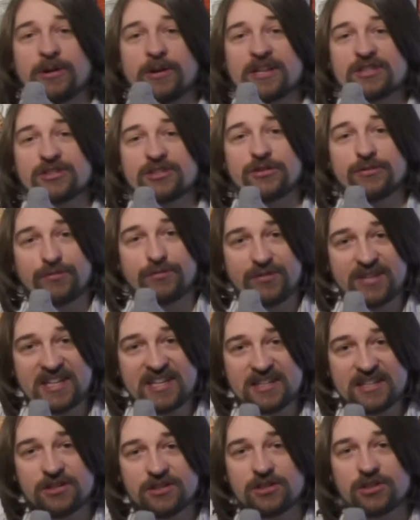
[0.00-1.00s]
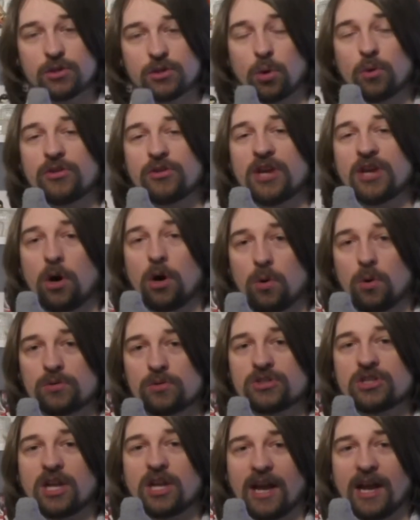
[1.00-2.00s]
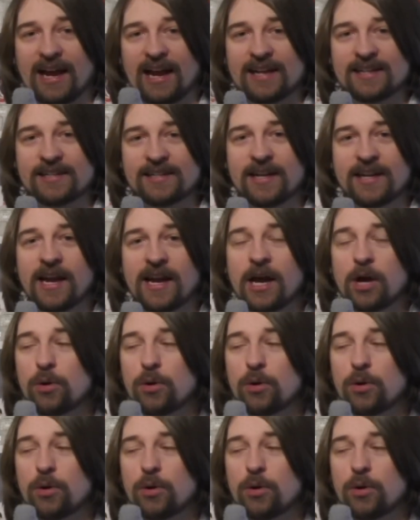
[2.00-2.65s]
known as the Fiends or the Old Clan,